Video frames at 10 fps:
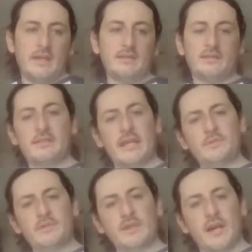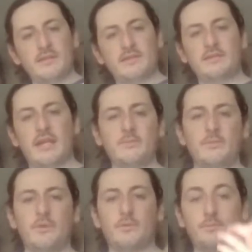It's got the same design, same
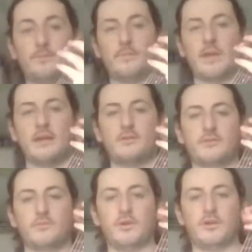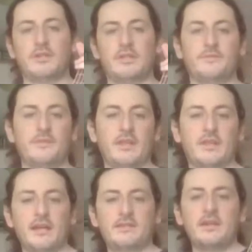extra work and everything like
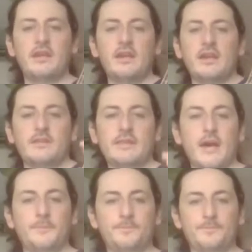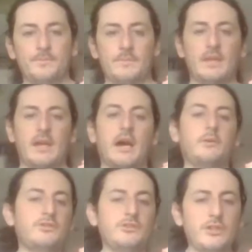that. Now, I
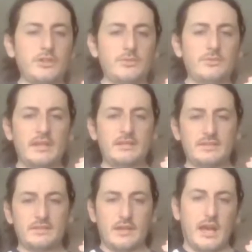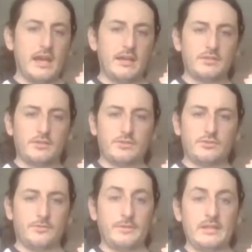will show you this
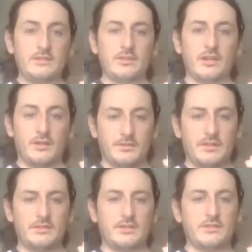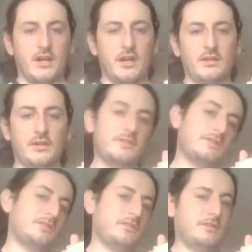extra feature on this guitar
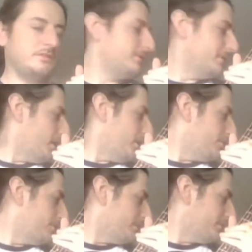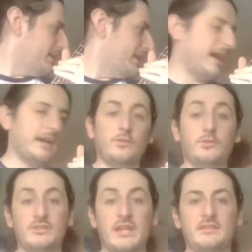because the DX
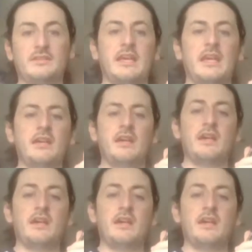or JC